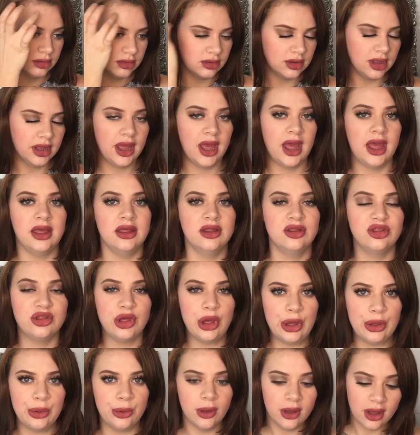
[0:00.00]
Okay, so
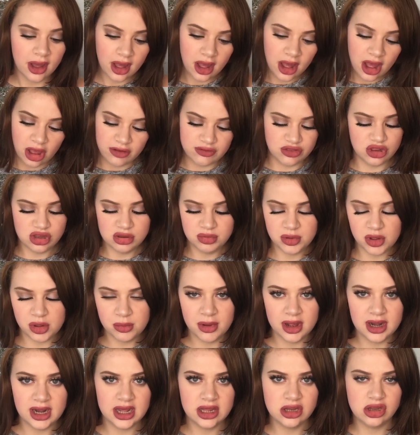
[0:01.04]
I just put
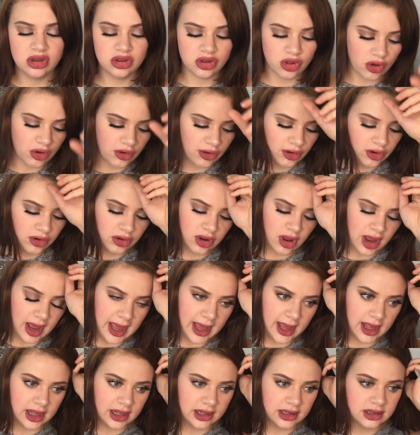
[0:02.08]
my lashes on,
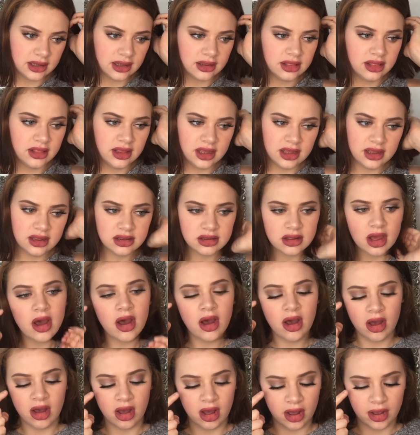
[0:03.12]
and these
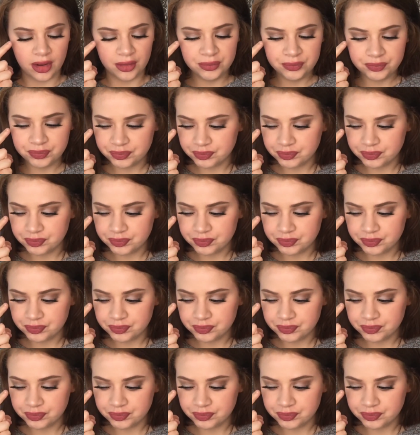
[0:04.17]
are...